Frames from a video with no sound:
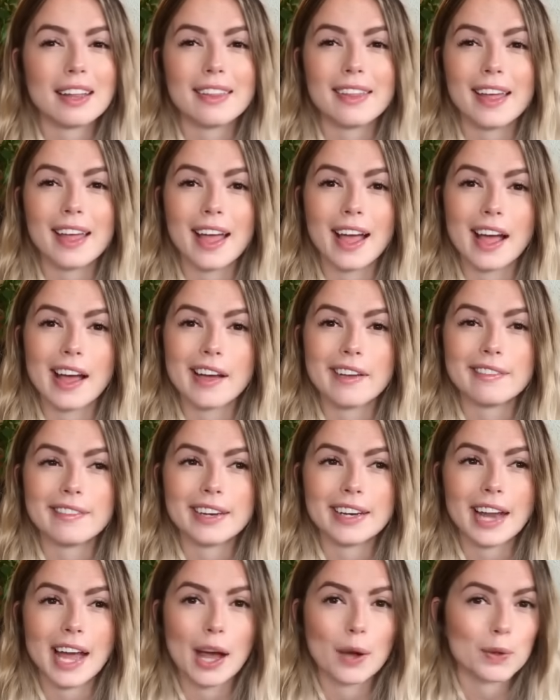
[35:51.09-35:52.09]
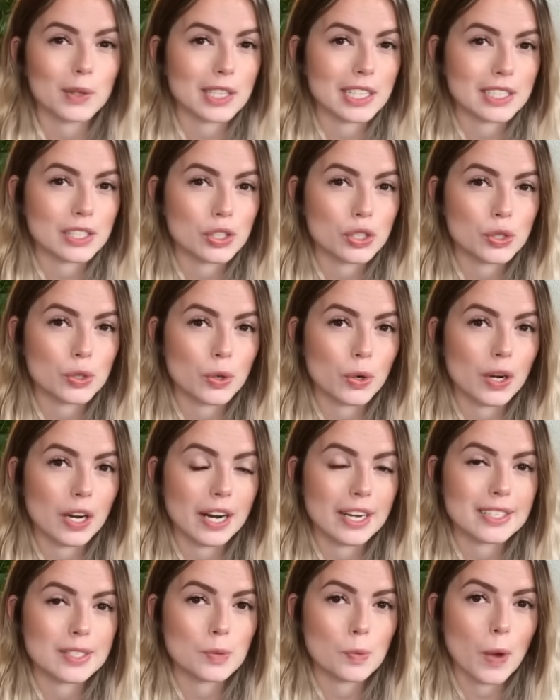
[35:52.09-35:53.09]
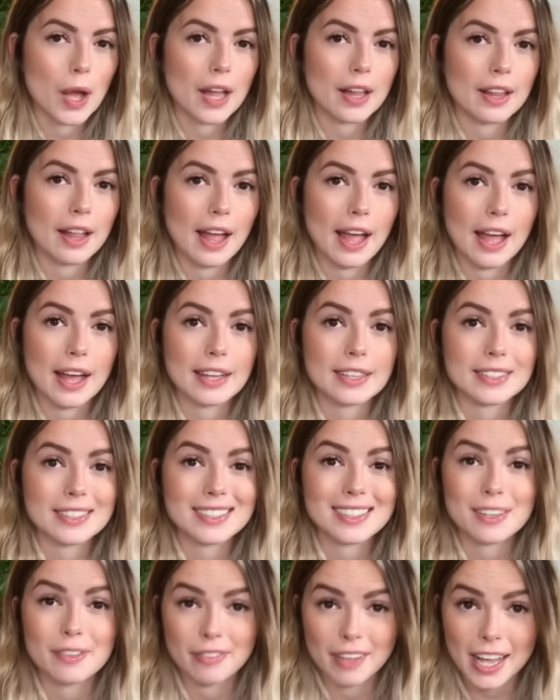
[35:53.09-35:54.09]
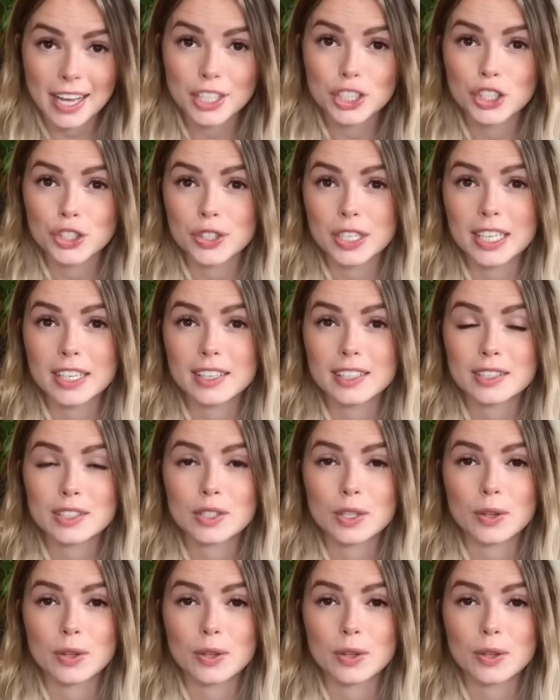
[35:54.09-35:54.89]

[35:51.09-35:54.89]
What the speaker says: and they have an outlet store as well as the factory.